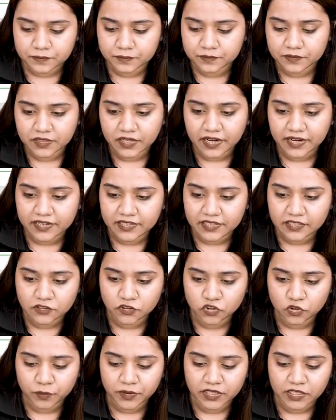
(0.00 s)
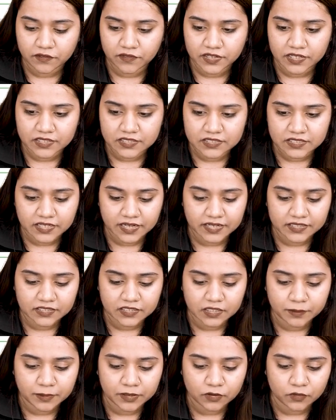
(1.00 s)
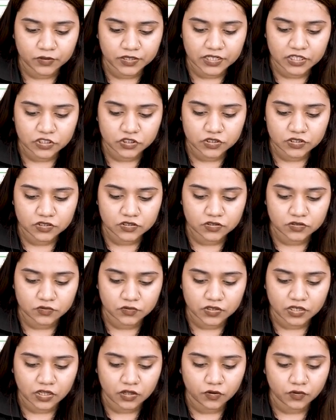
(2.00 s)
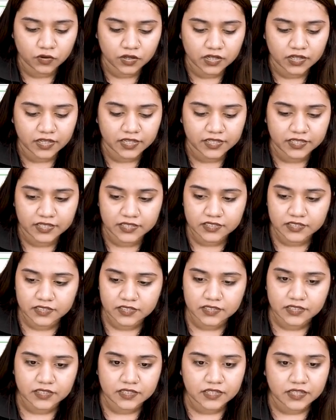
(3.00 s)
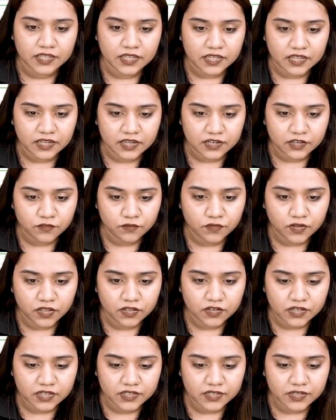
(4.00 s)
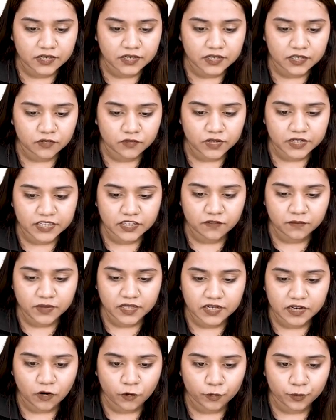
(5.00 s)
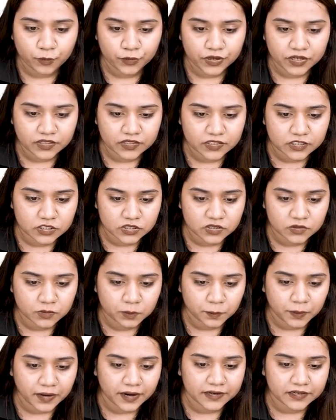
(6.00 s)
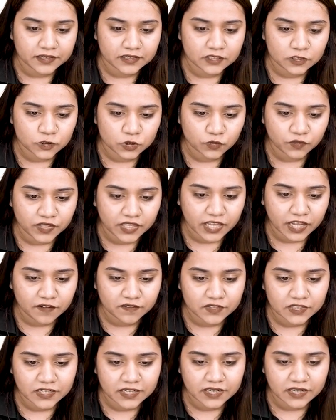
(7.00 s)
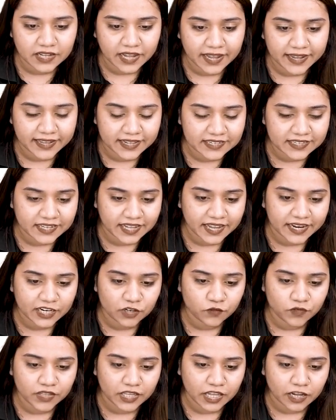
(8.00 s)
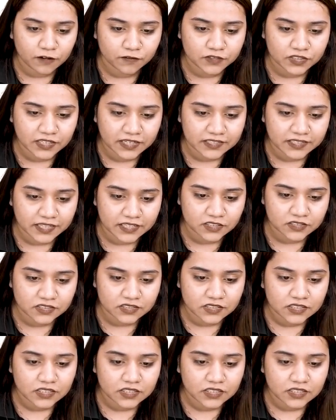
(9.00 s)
Kind needs to be given inside the double quotation. So now kind. And if I run it, it will give me an output in this pattern. So we have three, in kind, we have three things.